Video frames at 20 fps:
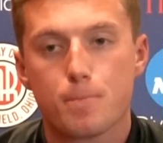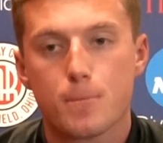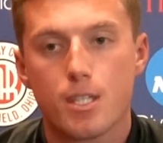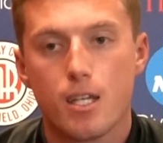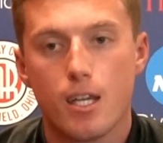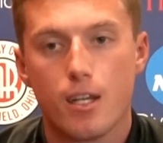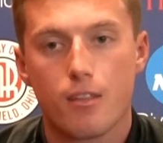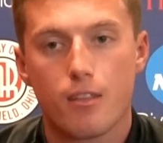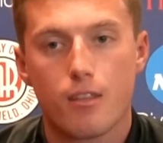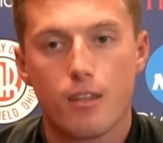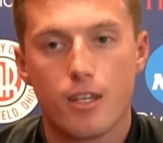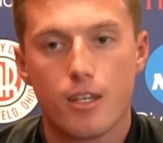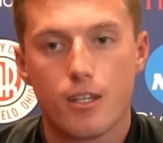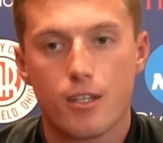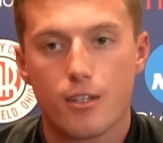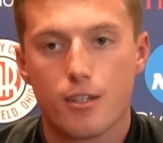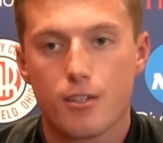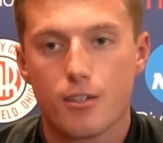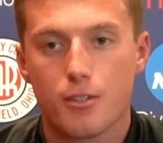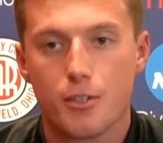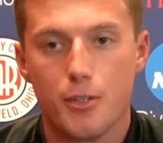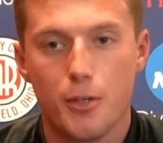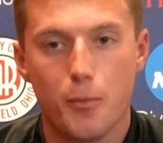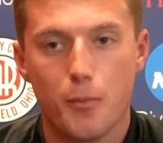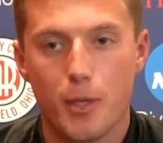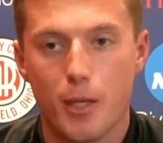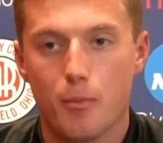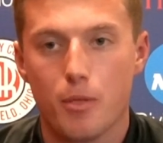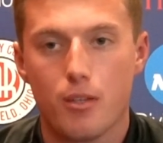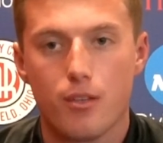I think,
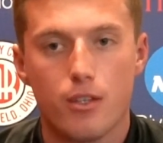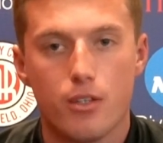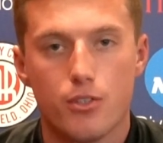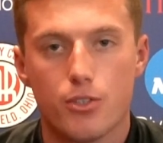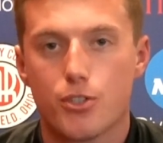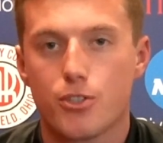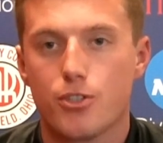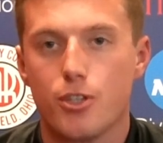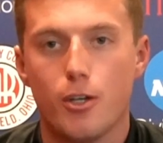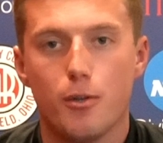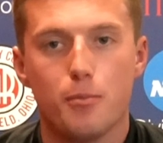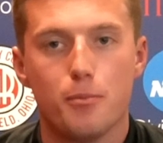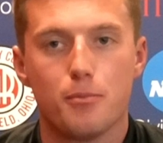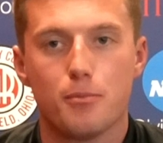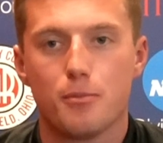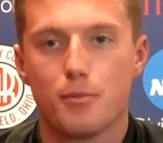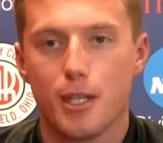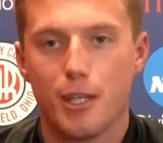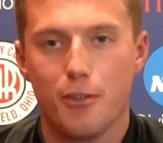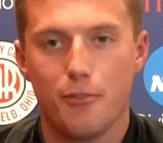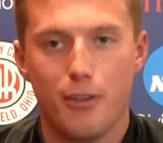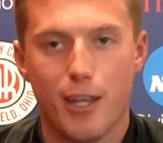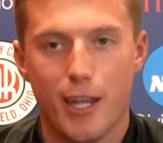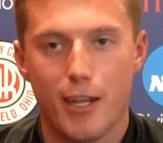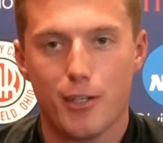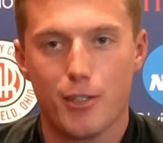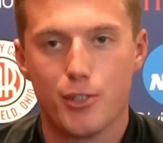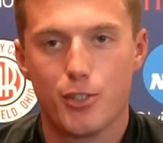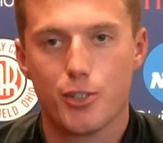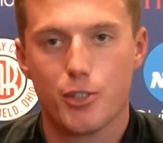maybe there's some
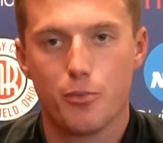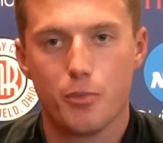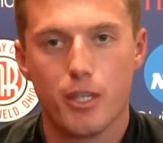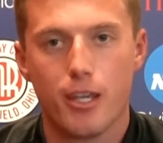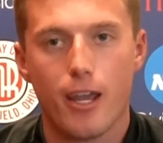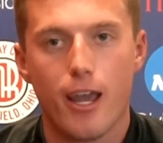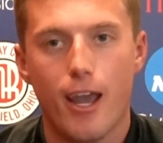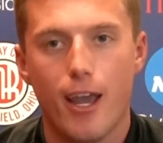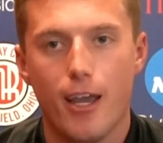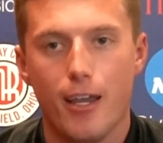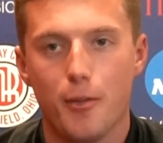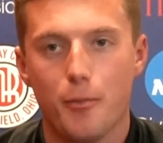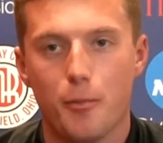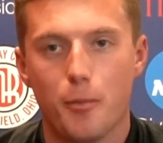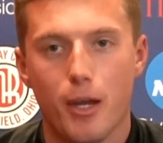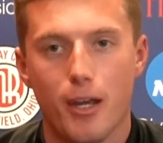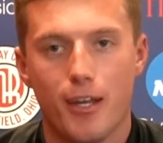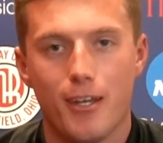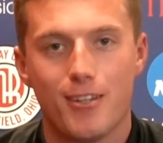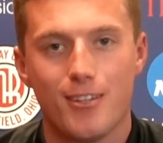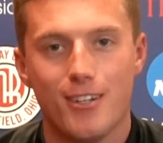advantage to be had by